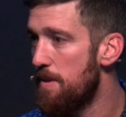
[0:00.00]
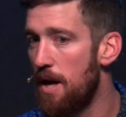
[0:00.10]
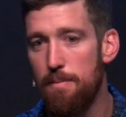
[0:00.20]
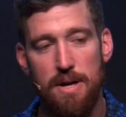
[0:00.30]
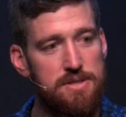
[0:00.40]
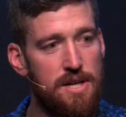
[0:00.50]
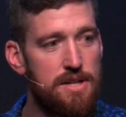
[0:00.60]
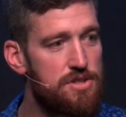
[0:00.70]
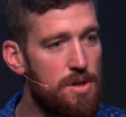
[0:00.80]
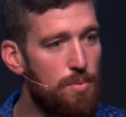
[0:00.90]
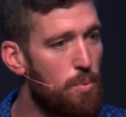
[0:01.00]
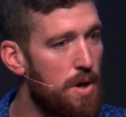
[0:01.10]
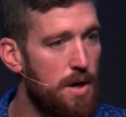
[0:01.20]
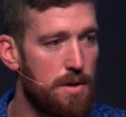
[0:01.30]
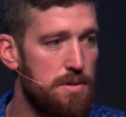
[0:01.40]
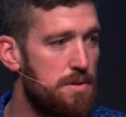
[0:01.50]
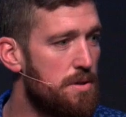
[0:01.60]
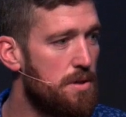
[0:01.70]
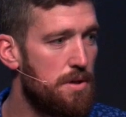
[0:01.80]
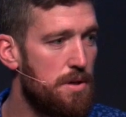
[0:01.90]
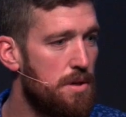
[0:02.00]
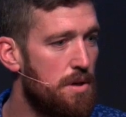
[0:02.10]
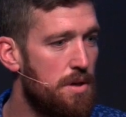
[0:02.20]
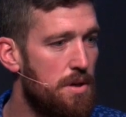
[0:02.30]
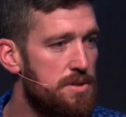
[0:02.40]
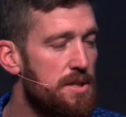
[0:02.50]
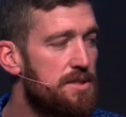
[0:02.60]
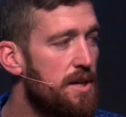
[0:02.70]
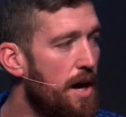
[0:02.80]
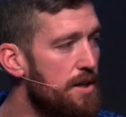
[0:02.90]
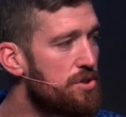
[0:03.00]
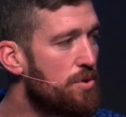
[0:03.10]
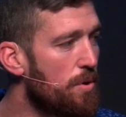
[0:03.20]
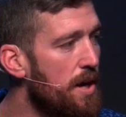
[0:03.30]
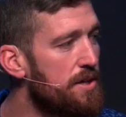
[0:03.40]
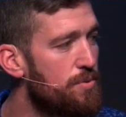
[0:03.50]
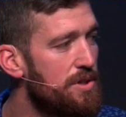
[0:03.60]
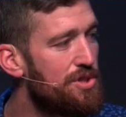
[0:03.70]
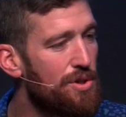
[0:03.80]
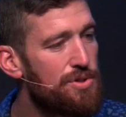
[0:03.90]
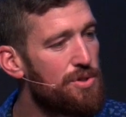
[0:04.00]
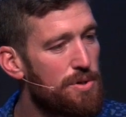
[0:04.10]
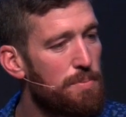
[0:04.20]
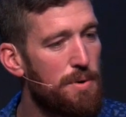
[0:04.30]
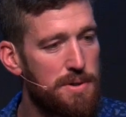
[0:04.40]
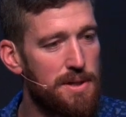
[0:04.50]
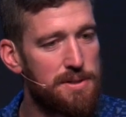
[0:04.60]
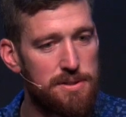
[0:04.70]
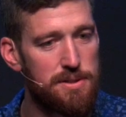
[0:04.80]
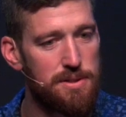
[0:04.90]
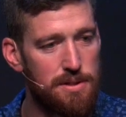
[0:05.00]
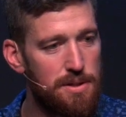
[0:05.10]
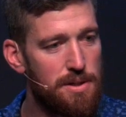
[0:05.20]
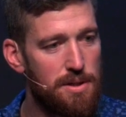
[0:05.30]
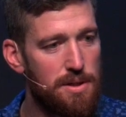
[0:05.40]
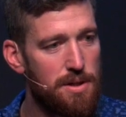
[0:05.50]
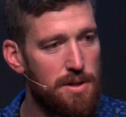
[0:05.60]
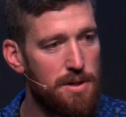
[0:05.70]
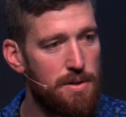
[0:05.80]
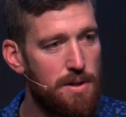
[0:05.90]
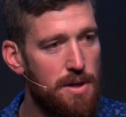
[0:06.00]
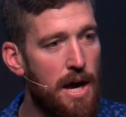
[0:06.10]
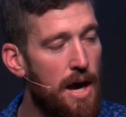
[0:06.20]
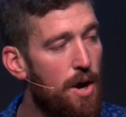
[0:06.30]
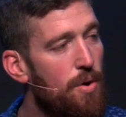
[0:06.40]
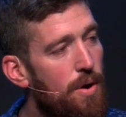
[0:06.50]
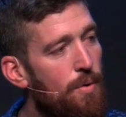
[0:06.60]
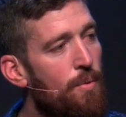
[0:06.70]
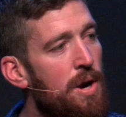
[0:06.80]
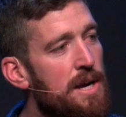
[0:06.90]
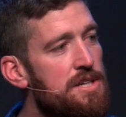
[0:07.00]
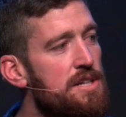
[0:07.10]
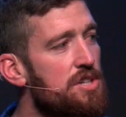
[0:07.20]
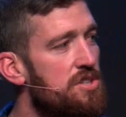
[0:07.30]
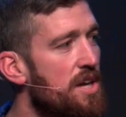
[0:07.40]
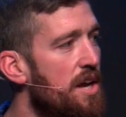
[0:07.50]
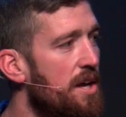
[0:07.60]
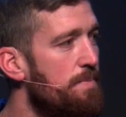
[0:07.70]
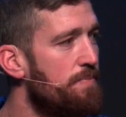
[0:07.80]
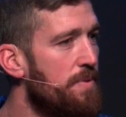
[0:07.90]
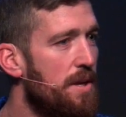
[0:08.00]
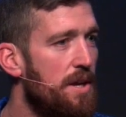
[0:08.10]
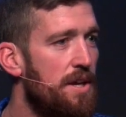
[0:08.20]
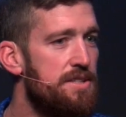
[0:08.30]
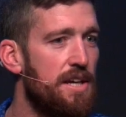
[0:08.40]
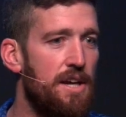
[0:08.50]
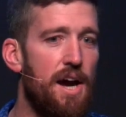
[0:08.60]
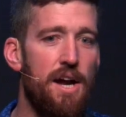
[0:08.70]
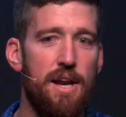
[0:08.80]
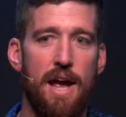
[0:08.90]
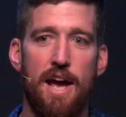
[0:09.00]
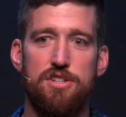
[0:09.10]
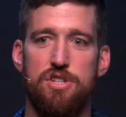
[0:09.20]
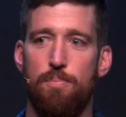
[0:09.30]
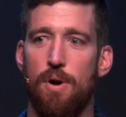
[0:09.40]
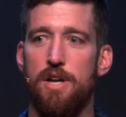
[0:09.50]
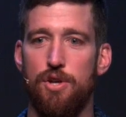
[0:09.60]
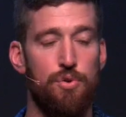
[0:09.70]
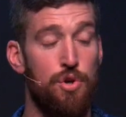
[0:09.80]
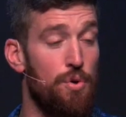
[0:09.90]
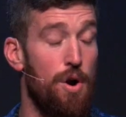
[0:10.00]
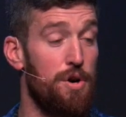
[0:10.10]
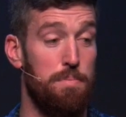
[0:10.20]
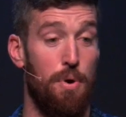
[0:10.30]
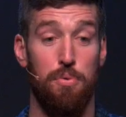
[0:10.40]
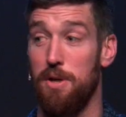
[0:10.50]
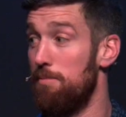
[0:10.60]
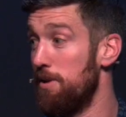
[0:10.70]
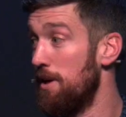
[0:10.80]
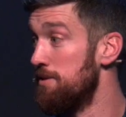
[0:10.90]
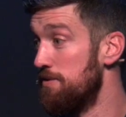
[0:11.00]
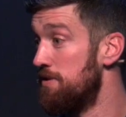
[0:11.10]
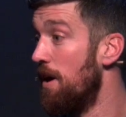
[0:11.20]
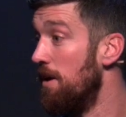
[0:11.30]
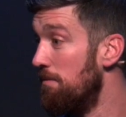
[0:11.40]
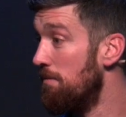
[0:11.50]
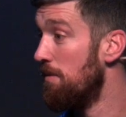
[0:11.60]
And I'm not saying some are well. See, it's God's grace when he shows you your brokenness. I, what I didn't just say is that God has to break you. You're already broken because of sin.